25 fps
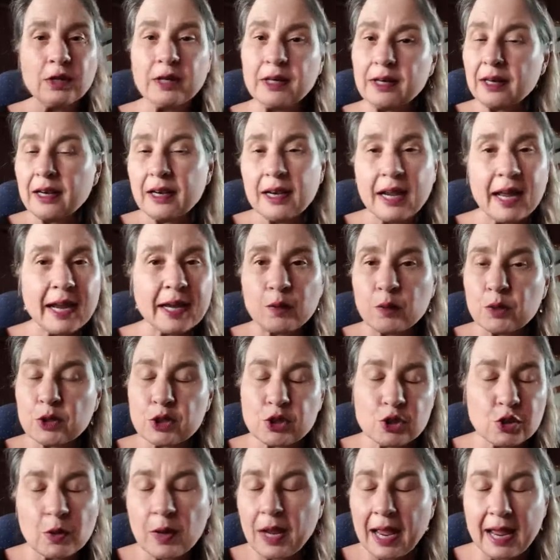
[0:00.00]
didn't like
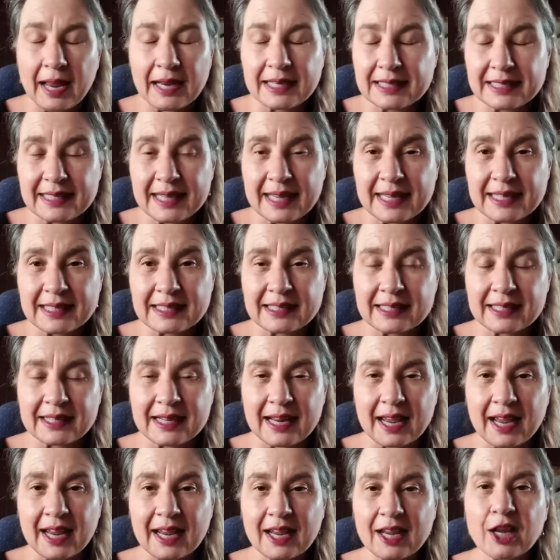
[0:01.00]
what you had
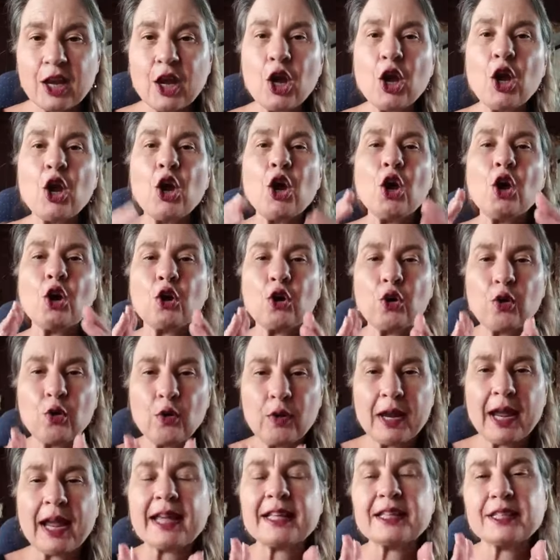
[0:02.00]
yesterday,
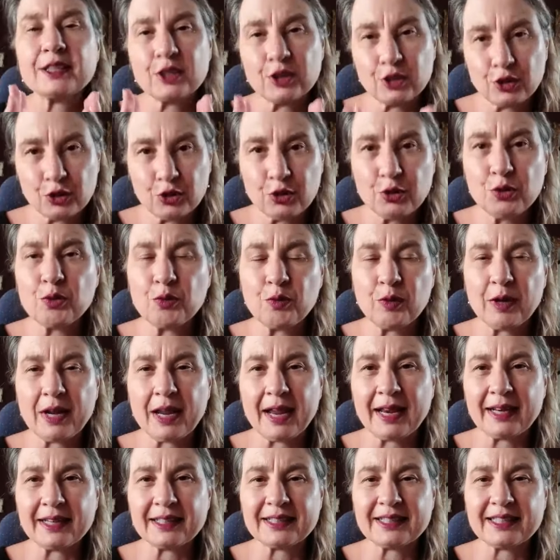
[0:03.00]
create a new
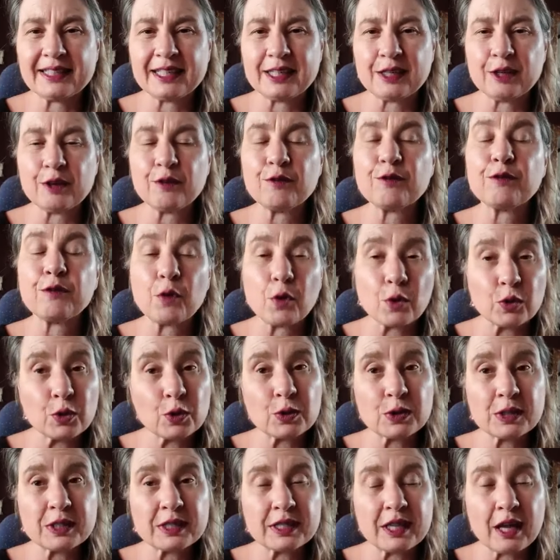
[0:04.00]
reality for
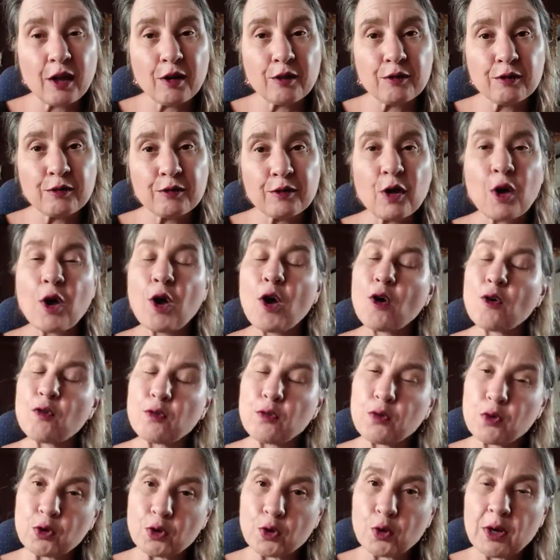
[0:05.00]
yourself,
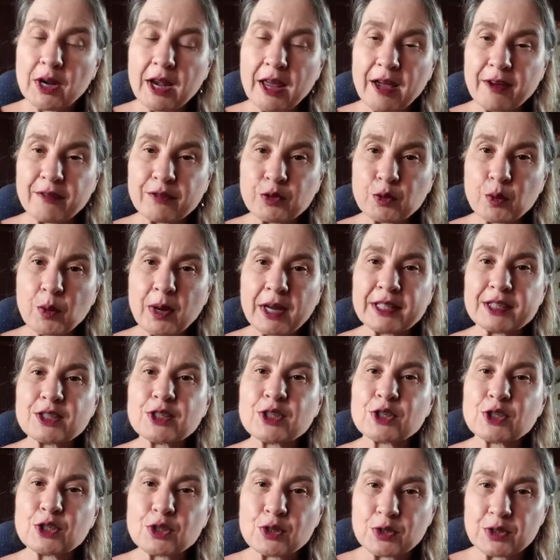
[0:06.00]
for your loved
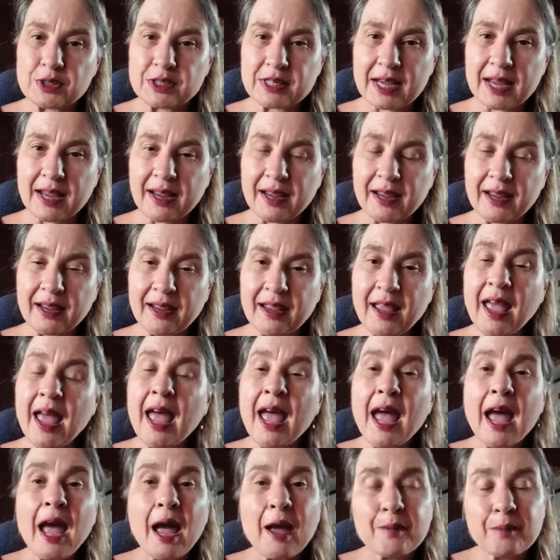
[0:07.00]
ones today.
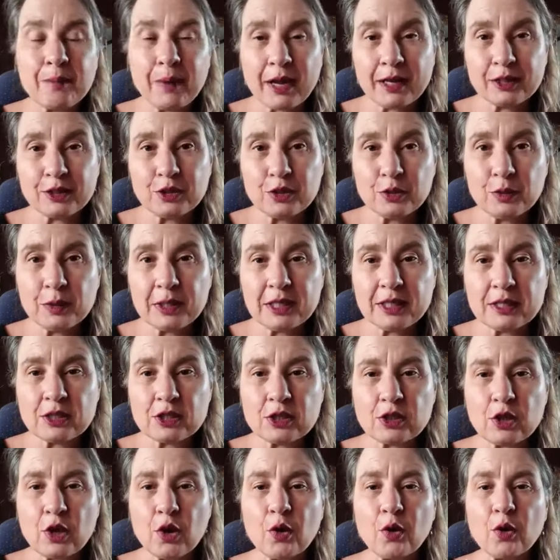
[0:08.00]
And by doing
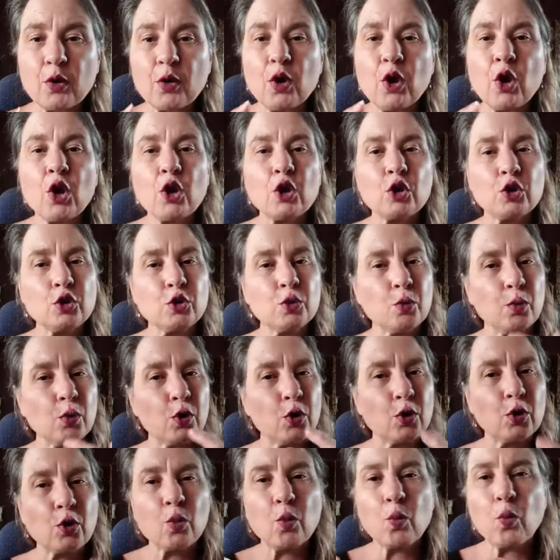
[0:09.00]
so, you
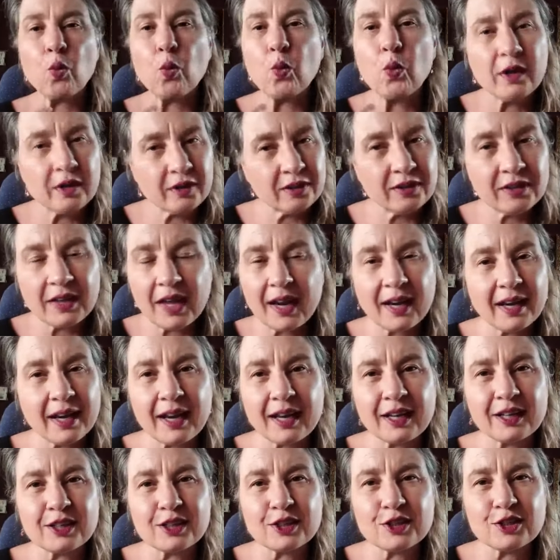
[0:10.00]
work with that
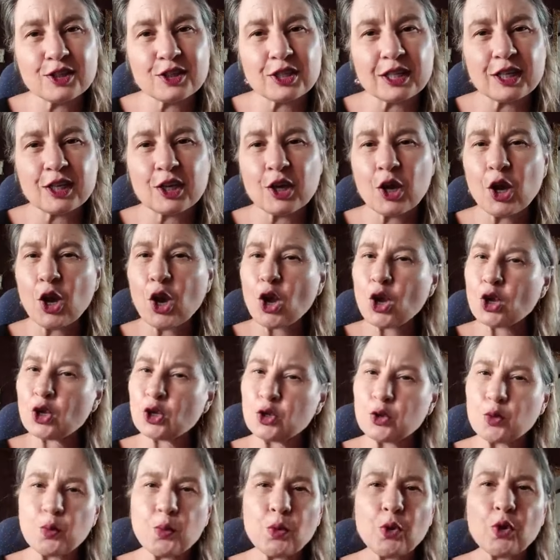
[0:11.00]
energy,
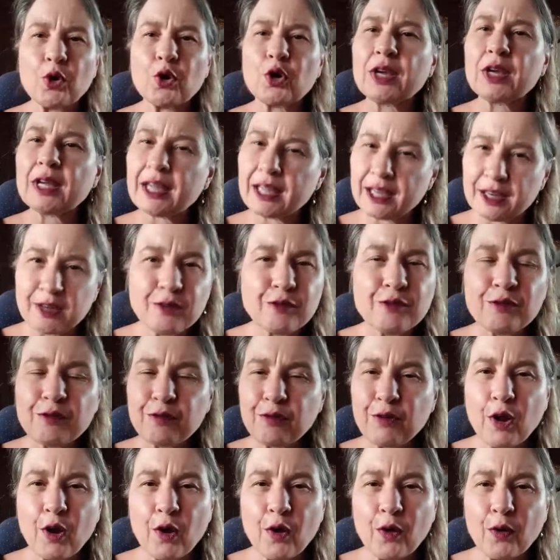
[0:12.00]
you work in
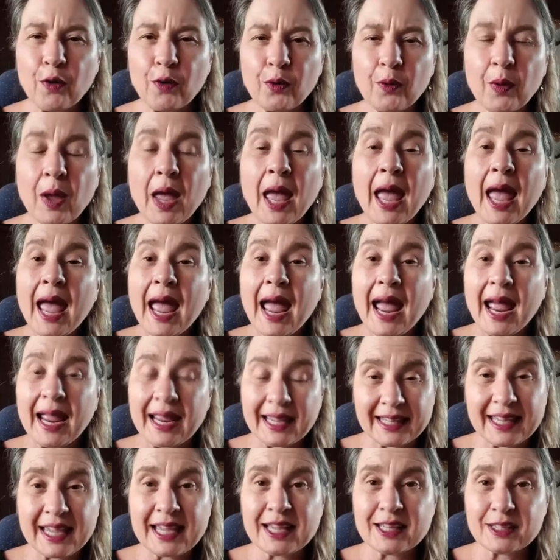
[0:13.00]
flow,
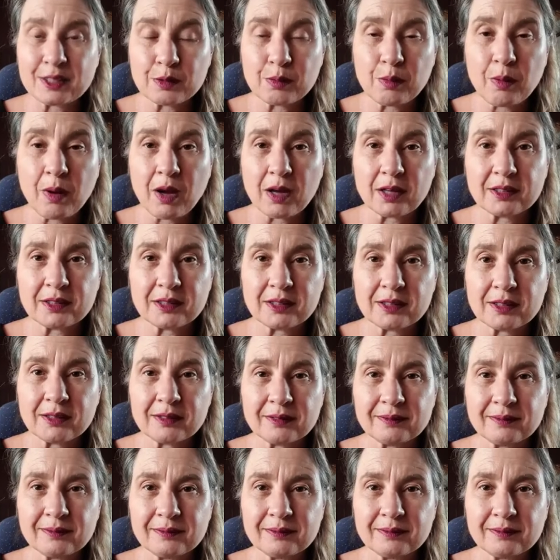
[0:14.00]
and guess what?